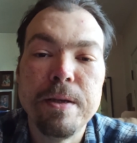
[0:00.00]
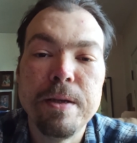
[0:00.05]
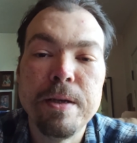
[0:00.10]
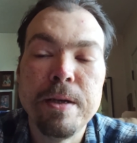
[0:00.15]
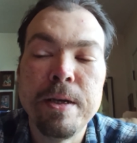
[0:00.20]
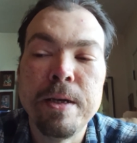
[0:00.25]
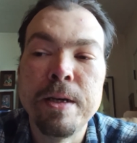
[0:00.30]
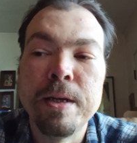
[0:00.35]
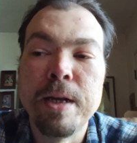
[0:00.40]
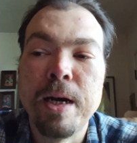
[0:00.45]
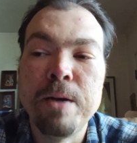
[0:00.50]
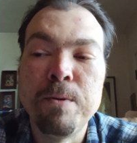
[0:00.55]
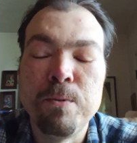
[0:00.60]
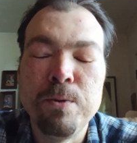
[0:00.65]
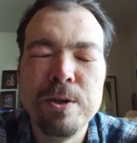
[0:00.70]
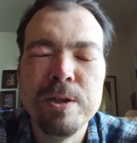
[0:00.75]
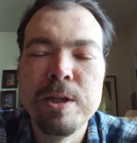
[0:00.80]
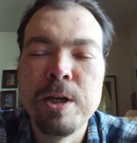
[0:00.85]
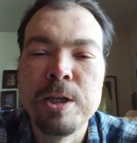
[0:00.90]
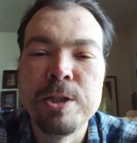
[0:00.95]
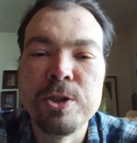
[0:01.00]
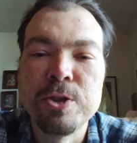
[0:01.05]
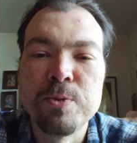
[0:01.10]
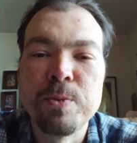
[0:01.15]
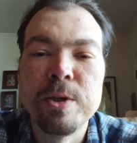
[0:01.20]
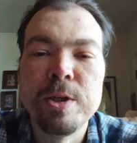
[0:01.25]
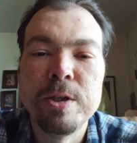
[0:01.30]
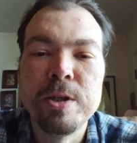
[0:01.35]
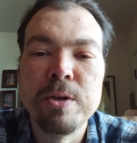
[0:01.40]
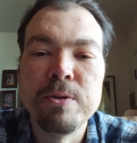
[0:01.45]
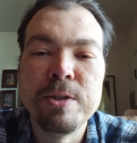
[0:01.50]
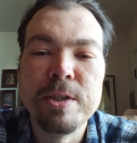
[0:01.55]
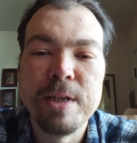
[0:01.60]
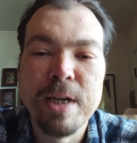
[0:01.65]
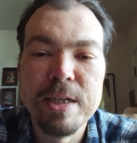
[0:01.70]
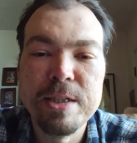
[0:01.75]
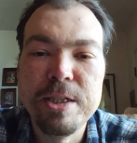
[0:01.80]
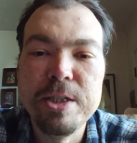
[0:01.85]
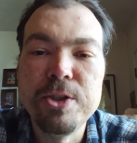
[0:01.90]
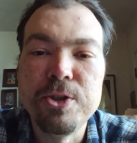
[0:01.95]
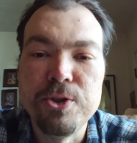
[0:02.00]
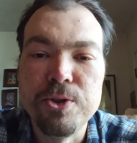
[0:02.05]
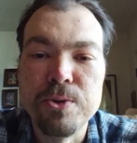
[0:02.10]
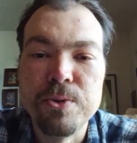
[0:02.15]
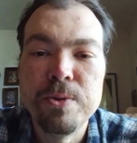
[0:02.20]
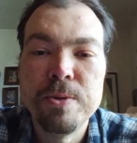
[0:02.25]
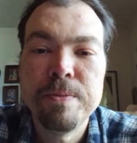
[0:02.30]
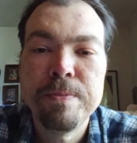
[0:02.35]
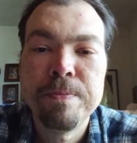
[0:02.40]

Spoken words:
And I just want to know, did I teach you?